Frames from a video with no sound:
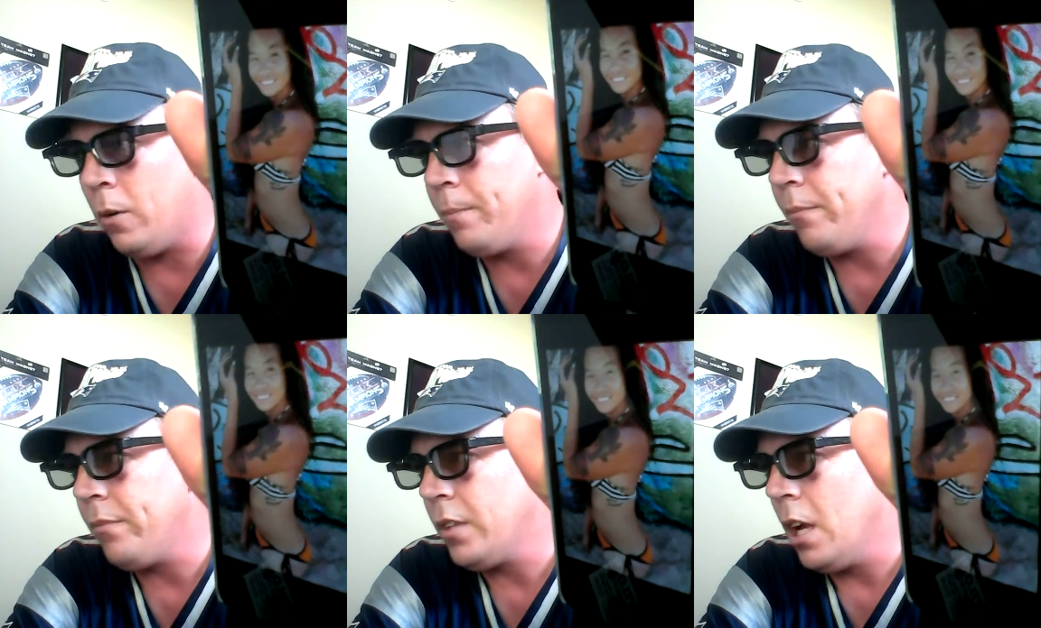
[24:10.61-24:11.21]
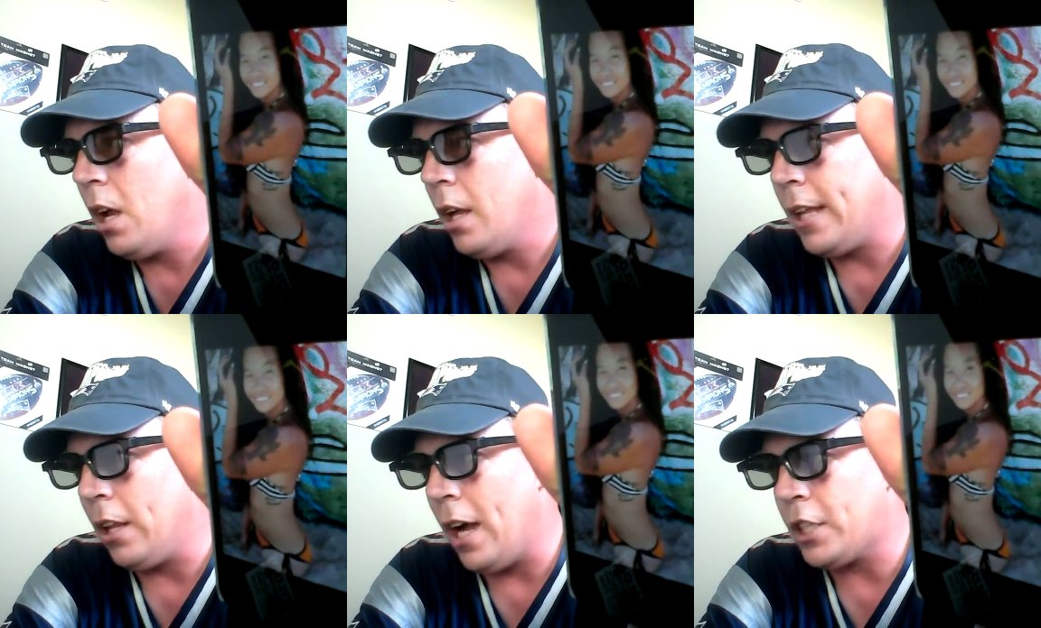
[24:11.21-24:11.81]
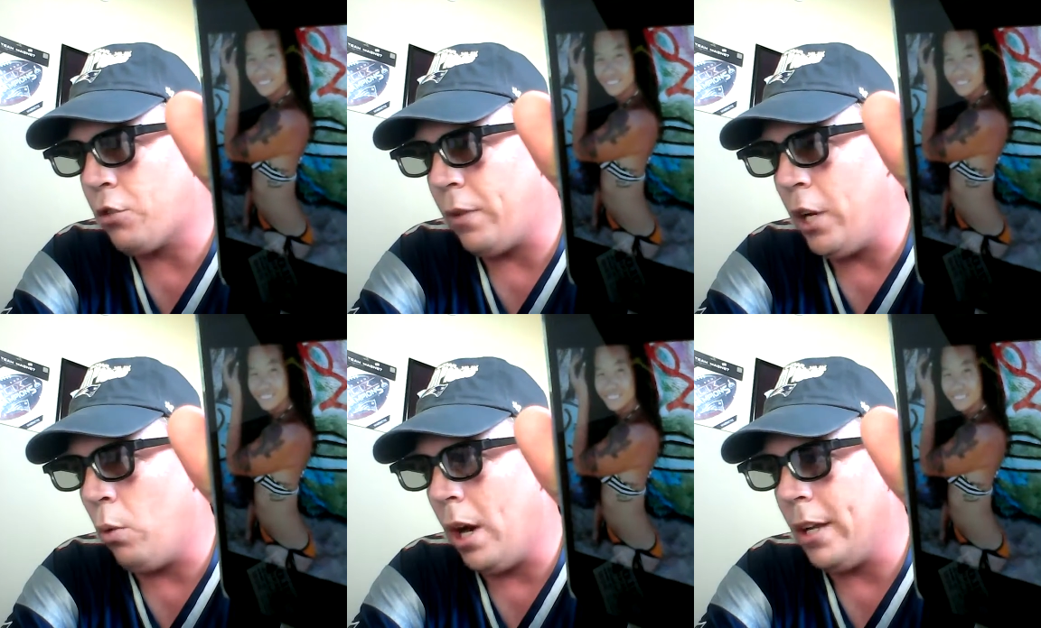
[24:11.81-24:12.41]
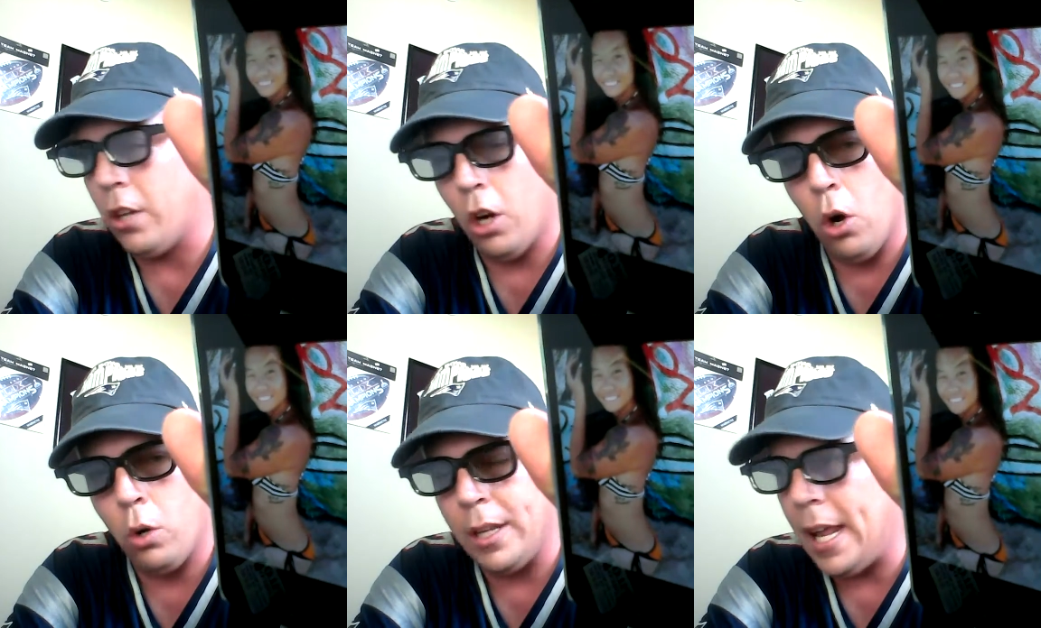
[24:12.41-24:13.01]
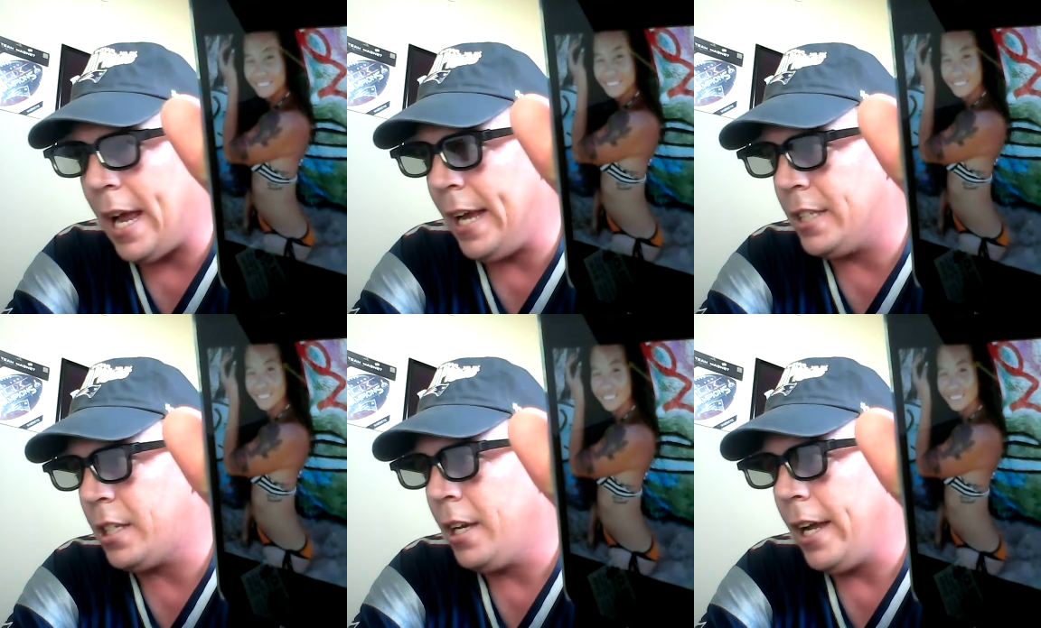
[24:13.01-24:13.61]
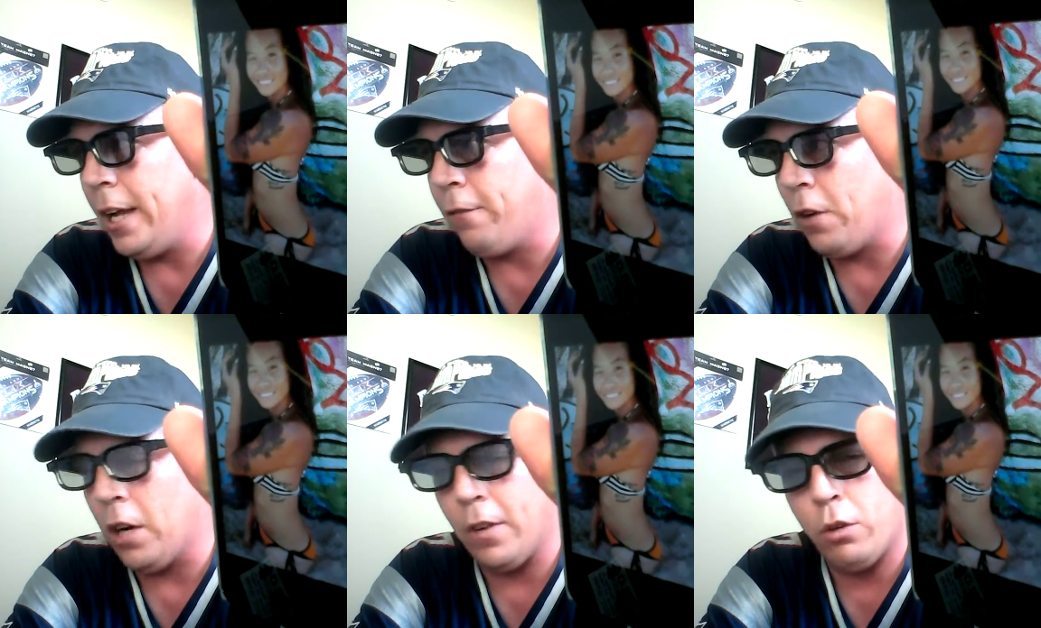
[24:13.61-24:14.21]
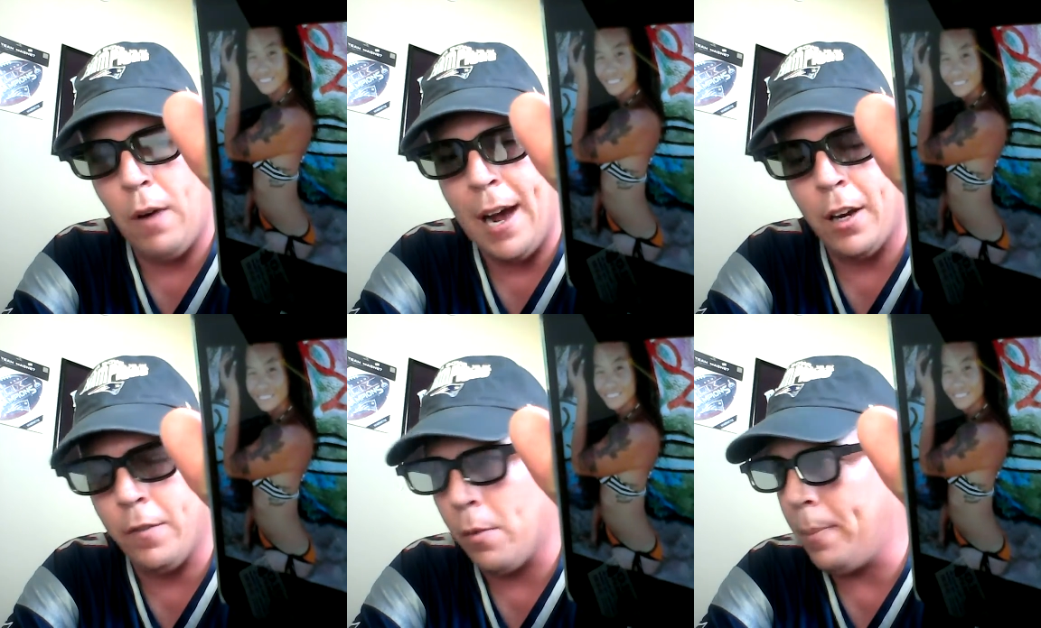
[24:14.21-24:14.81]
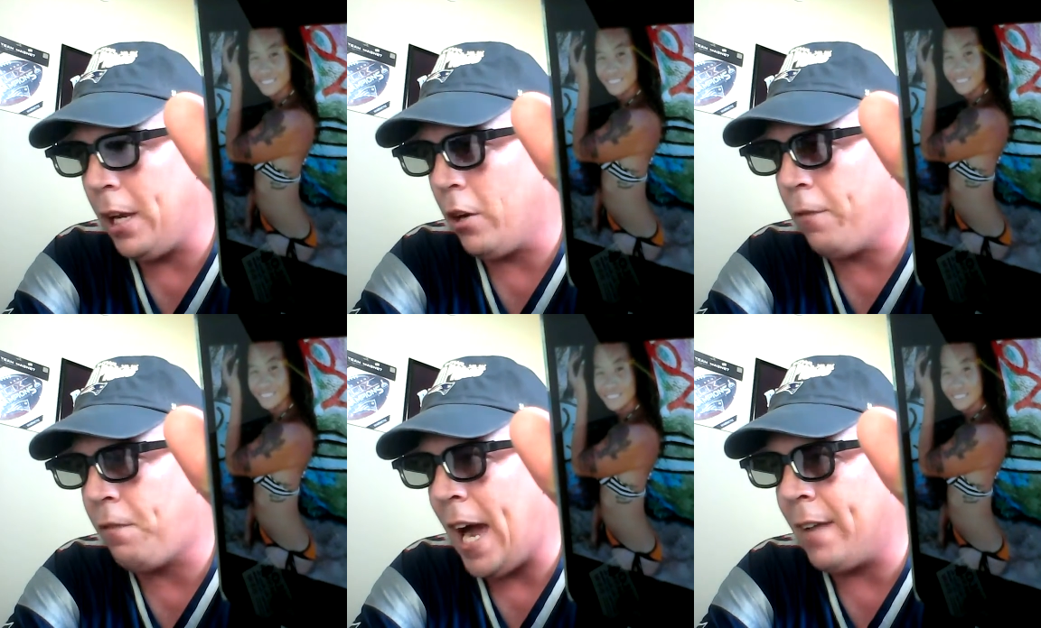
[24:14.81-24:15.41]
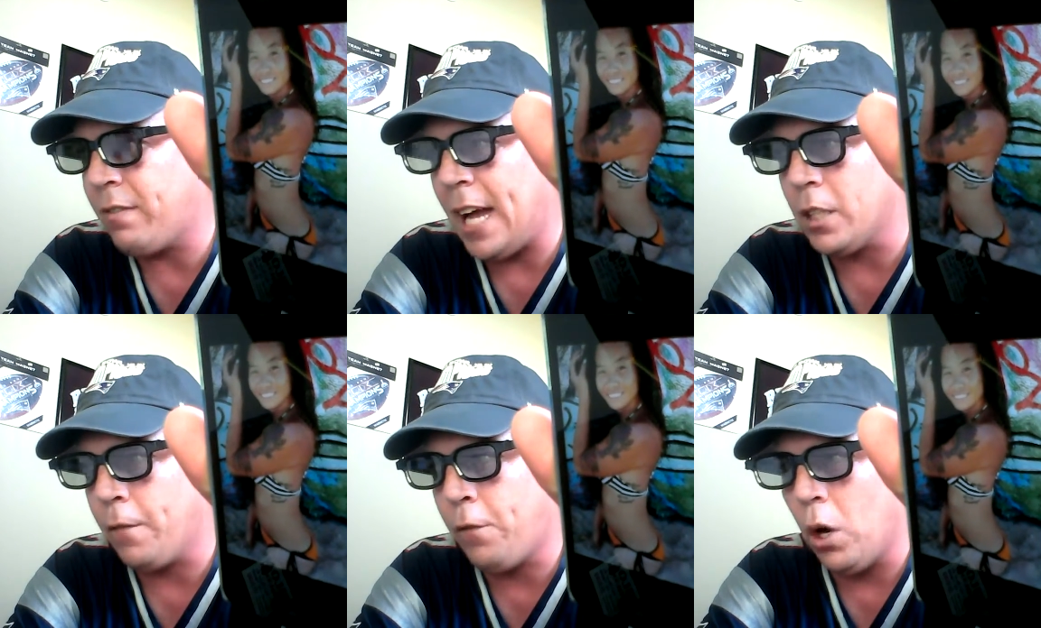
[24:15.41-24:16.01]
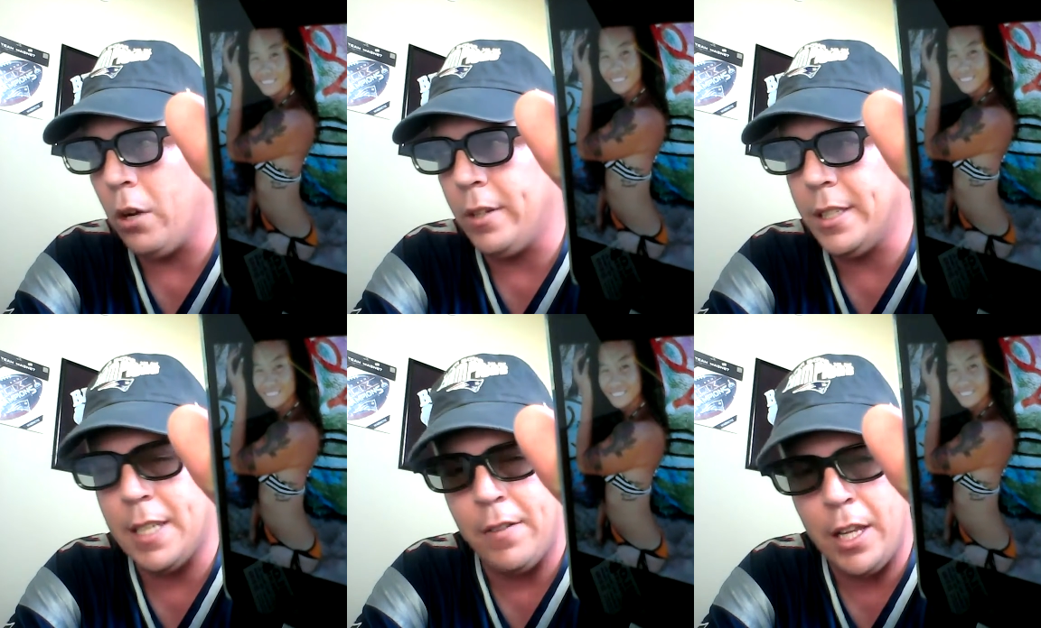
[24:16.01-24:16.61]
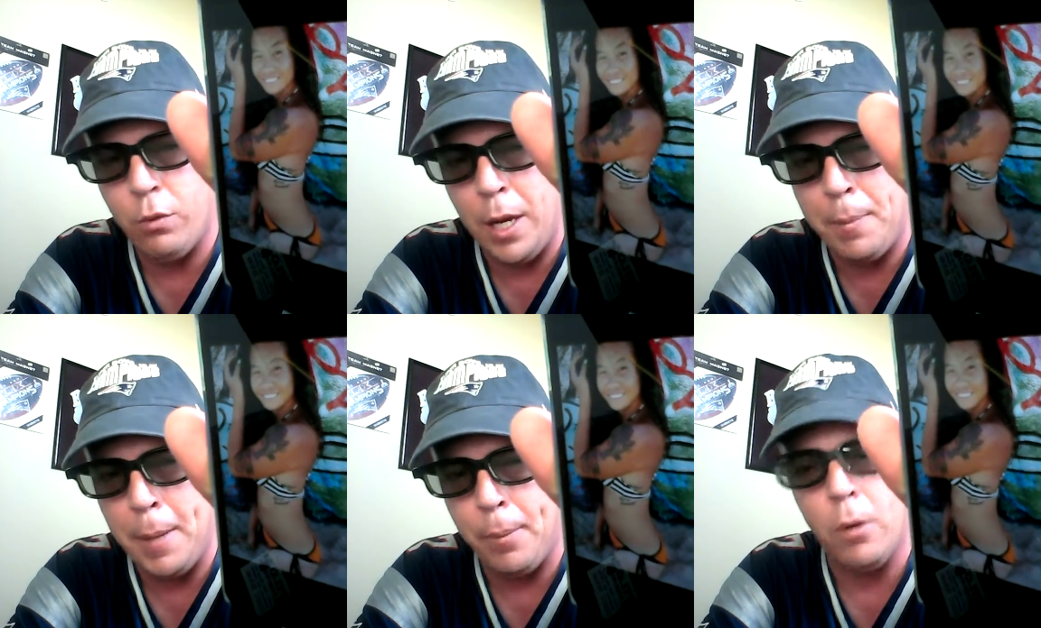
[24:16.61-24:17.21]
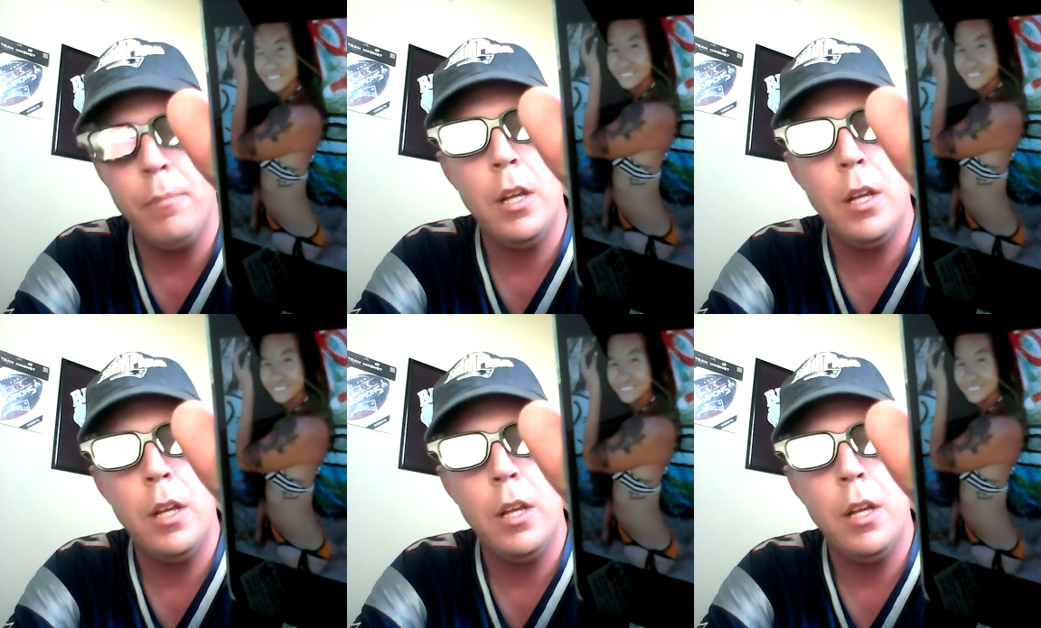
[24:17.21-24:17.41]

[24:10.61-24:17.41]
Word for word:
Speaker 1: They lost 3 to 1 to the Oakland A's in front of a crowd of a mere 5,473 people.